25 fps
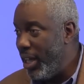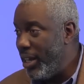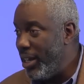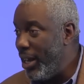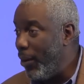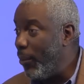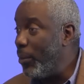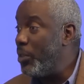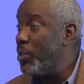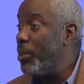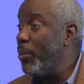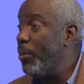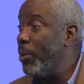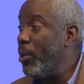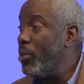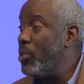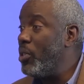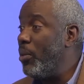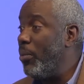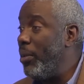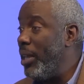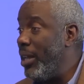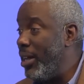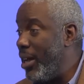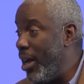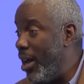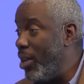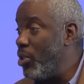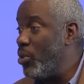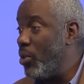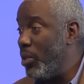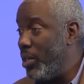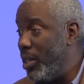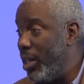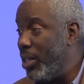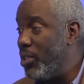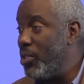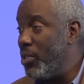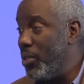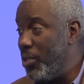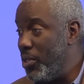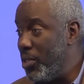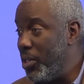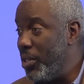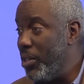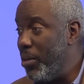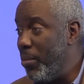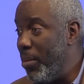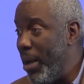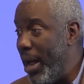that were supposed to be contradictions
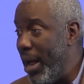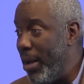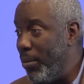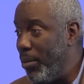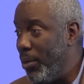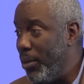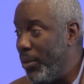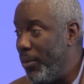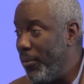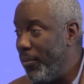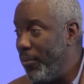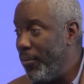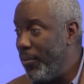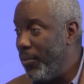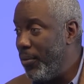in the Bible.